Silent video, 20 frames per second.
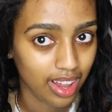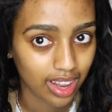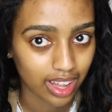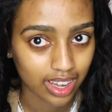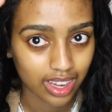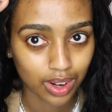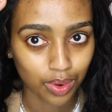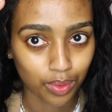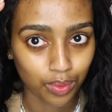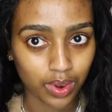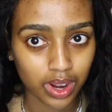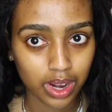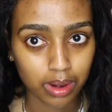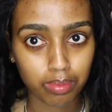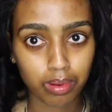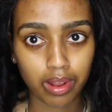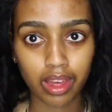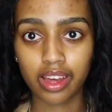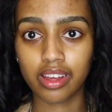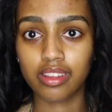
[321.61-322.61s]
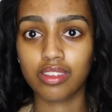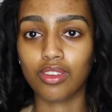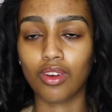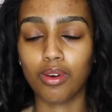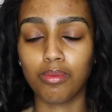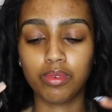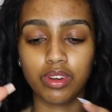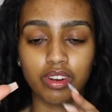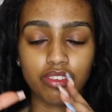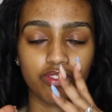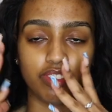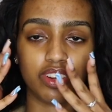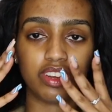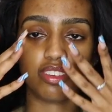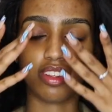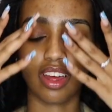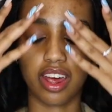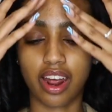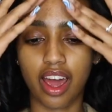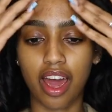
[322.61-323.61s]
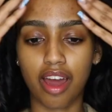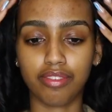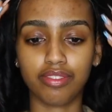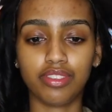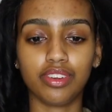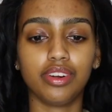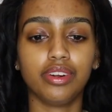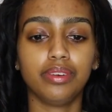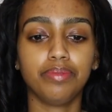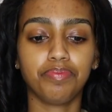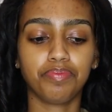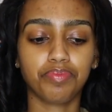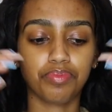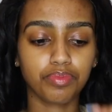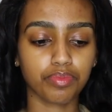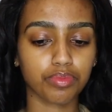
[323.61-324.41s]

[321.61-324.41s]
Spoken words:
like in a weird place, so I'm gonna fix that after.